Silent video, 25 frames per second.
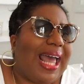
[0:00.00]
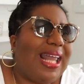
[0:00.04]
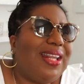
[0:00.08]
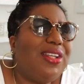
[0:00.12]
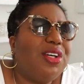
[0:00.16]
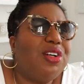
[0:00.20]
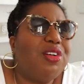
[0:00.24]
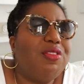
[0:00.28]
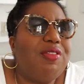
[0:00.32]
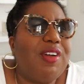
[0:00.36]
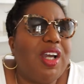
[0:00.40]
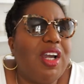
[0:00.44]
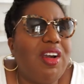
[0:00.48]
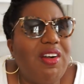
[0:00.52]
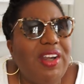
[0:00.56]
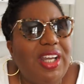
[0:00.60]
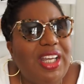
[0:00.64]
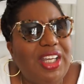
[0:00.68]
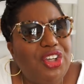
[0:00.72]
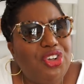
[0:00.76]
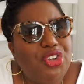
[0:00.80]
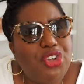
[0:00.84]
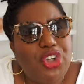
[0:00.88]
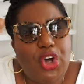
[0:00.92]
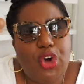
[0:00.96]
and they're very,
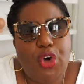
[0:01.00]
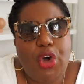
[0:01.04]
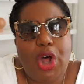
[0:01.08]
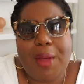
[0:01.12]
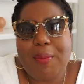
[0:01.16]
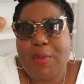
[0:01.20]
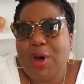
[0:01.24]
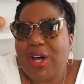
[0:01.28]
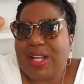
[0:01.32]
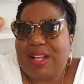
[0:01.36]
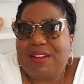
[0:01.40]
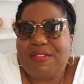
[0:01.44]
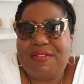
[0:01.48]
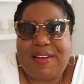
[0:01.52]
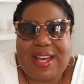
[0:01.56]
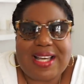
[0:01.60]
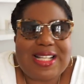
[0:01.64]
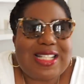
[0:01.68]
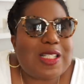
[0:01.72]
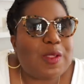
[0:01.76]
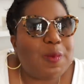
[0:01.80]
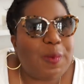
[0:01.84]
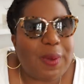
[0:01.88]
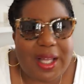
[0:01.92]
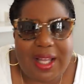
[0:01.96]
you know, I'm on a
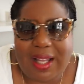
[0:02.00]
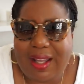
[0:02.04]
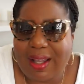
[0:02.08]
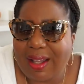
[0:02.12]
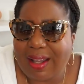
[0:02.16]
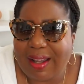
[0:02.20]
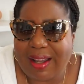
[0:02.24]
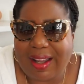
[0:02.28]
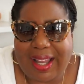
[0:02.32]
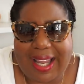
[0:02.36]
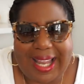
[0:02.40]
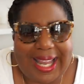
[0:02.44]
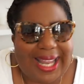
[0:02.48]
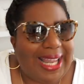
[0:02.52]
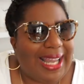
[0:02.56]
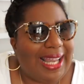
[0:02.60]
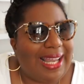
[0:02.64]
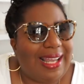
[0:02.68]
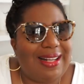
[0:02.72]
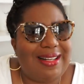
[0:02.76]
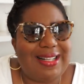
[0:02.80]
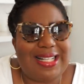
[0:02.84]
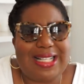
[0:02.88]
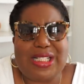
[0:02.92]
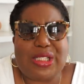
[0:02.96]
Vespa
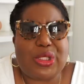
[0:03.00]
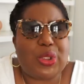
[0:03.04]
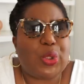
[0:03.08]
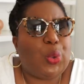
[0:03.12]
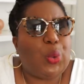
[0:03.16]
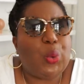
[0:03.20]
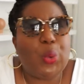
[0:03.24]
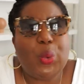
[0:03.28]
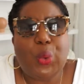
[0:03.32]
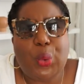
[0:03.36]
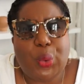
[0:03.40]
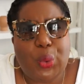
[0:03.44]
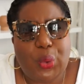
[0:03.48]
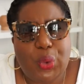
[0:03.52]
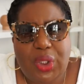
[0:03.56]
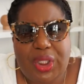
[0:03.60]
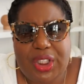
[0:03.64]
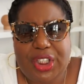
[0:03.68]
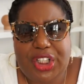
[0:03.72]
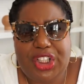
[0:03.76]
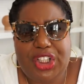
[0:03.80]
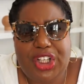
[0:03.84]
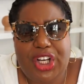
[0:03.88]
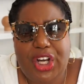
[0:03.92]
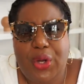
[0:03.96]
and it's cool.
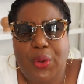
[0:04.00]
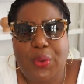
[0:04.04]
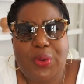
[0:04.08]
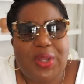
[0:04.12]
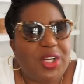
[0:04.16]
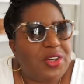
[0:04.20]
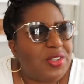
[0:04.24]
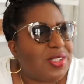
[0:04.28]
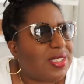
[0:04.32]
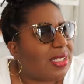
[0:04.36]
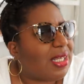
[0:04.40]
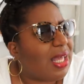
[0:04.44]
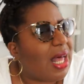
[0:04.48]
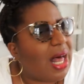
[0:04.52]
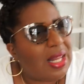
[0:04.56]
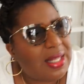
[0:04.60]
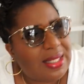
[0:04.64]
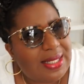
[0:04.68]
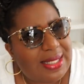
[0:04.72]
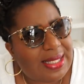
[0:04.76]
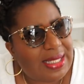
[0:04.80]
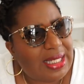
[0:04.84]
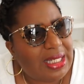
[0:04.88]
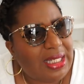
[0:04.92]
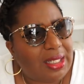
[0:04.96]
You know, there's the
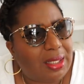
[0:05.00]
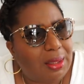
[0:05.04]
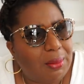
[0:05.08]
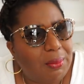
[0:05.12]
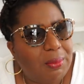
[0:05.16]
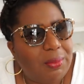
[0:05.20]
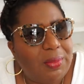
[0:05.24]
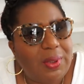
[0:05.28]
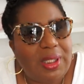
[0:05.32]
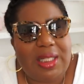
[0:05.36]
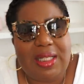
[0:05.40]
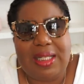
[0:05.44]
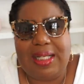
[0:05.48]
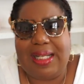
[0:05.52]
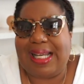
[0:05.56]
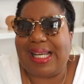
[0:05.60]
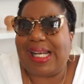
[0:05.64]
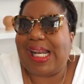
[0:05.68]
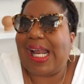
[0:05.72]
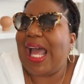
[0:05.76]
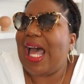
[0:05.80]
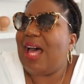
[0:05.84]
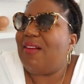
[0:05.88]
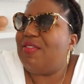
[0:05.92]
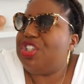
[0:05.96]
Coliseum. Can
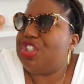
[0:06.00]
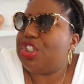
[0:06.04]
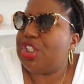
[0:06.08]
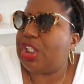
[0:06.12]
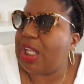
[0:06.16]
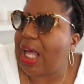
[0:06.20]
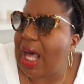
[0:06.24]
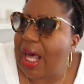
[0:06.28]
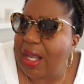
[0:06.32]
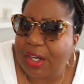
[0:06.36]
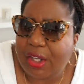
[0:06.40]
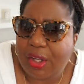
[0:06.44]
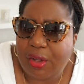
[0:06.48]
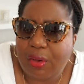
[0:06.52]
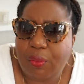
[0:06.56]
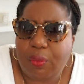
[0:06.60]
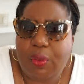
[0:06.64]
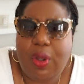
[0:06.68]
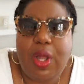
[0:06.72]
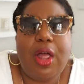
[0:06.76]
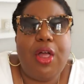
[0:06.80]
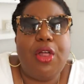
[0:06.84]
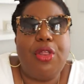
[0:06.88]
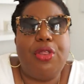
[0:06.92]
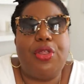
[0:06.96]
I have a gelato?
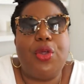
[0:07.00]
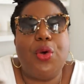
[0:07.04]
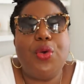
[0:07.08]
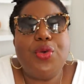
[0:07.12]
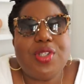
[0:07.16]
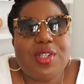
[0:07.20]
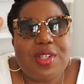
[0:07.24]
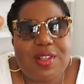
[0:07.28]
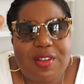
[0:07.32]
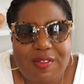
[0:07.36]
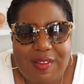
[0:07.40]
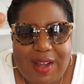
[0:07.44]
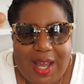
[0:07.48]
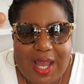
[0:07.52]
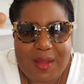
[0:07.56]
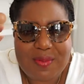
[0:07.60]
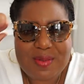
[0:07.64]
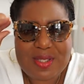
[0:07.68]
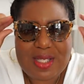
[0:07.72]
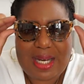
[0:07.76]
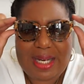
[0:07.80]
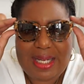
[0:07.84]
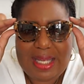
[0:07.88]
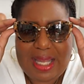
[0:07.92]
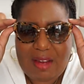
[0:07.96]
Those are the vibes
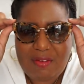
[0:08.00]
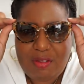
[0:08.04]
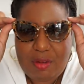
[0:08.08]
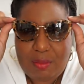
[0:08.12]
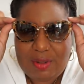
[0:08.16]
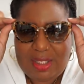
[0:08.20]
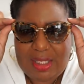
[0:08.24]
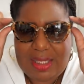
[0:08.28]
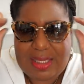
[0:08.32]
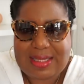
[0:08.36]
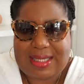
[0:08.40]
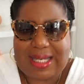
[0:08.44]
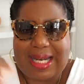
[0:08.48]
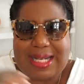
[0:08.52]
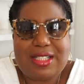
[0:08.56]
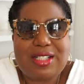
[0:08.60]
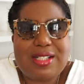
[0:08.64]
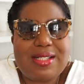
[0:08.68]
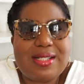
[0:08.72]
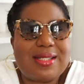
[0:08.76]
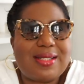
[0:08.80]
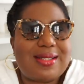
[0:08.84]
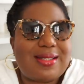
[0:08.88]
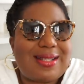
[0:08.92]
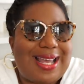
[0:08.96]
that I get from these and I
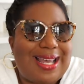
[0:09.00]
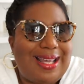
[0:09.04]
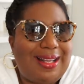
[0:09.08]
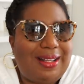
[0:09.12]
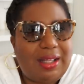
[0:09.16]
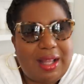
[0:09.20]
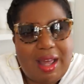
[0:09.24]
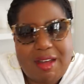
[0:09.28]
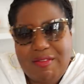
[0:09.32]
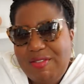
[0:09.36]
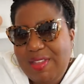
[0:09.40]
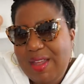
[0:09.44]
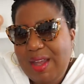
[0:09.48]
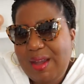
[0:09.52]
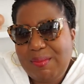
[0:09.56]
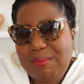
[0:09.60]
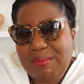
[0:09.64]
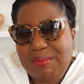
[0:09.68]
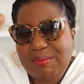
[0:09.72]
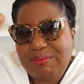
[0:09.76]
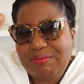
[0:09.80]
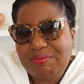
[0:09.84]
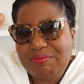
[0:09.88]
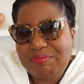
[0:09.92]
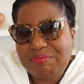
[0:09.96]
just, I love
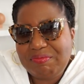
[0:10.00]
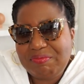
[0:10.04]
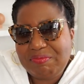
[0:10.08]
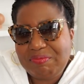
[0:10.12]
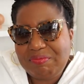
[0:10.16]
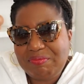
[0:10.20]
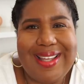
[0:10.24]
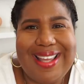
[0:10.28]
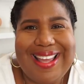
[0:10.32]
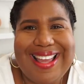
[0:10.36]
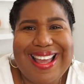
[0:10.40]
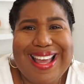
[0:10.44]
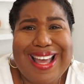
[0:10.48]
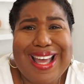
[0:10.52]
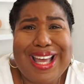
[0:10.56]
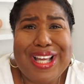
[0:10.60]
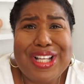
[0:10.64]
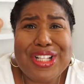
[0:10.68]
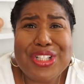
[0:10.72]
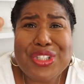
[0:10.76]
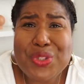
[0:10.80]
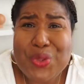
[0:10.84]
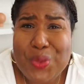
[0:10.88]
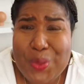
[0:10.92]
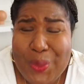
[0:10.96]
them.
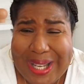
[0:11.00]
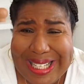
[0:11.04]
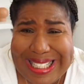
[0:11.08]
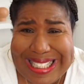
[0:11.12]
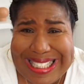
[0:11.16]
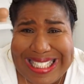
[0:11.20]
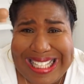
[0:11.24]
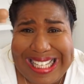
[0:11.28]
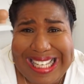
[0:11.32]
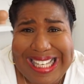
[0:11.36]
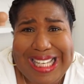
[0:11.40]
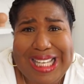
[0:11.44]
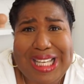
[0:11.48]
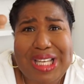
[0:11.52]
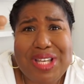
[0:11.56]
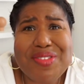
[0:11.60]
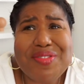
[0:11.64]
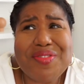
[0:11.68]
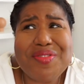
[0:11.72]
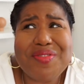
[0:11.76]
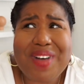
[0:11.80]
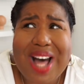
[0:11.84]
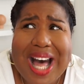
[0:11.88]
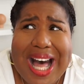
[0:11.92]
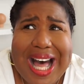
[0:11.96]

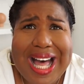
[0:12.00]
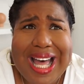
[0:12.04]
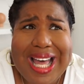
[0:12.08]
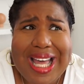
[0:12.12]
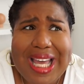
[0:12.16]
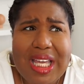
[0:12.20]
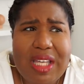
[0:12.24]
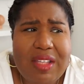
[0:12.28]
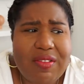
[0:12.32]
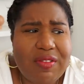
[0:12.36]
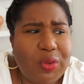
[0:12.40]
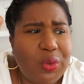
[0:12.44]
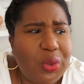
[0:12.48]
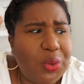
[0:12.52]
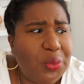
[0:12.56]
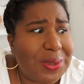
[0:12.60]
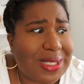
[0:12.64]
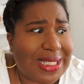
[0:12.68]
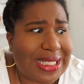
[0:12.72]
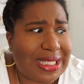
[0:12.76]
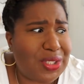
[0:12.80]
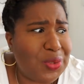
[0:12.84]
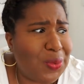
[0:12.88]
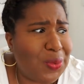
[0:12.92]
25 or was it